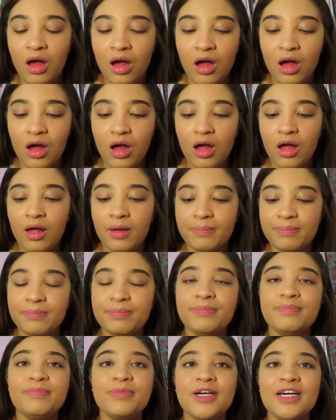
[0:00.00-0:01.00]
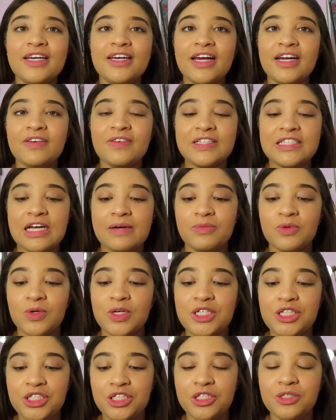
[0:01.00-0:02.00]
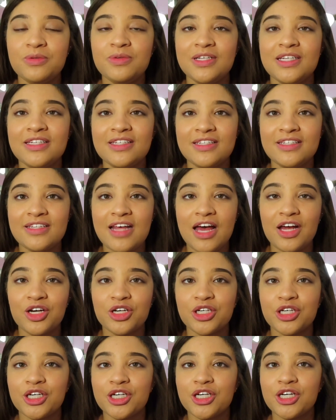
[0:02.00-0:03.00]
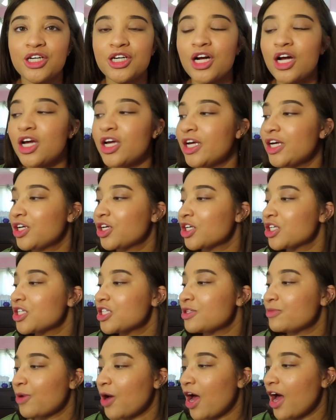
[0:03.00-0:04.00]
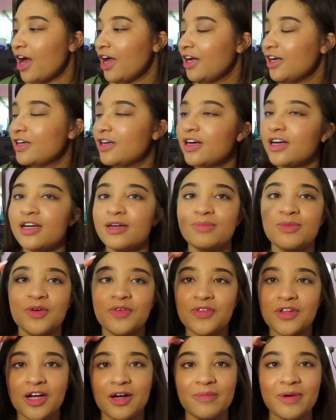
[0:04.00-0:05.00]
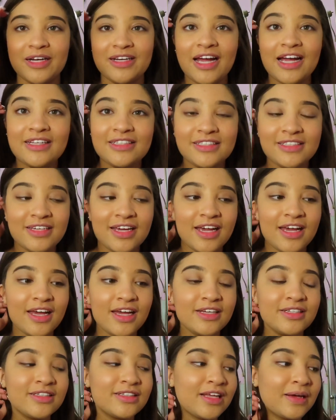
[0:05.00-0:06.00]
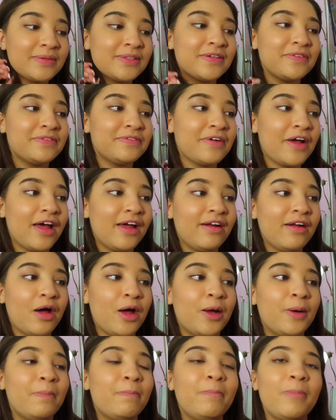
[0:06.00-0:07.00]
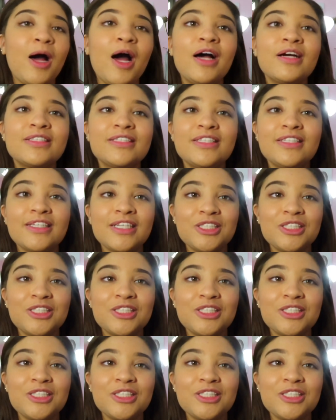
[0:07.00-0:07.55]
But anyways, I'm going to set her in her spot over there on my nightstand. That was a fun unboxing.